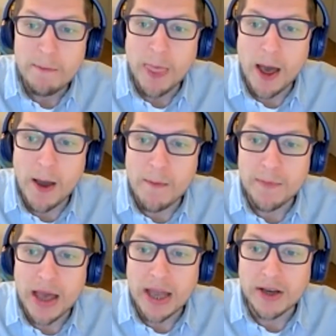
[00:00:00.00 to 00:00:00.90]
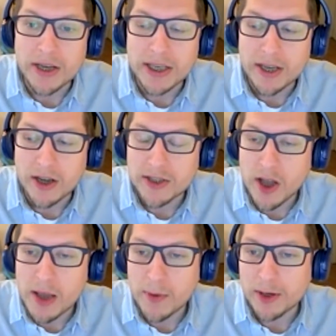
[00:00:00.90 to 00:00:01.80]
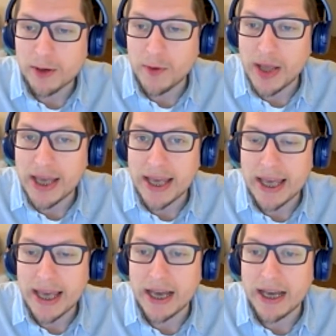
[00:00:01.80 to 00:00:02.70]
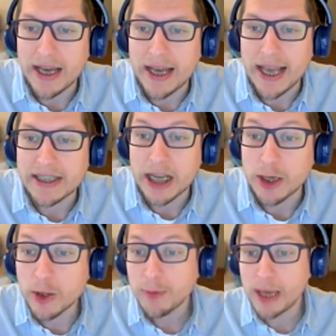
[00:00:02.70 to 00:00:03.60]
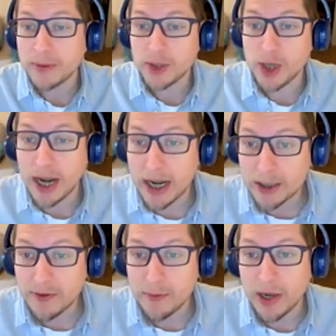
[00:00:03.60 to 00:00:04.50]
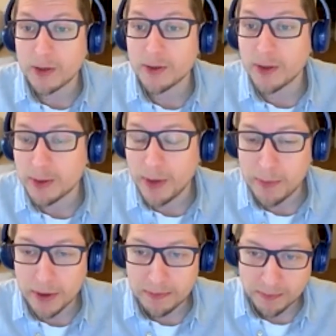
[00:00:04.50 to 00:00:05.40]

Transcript: and I started my career as a newspaper journalist for my local newspaper.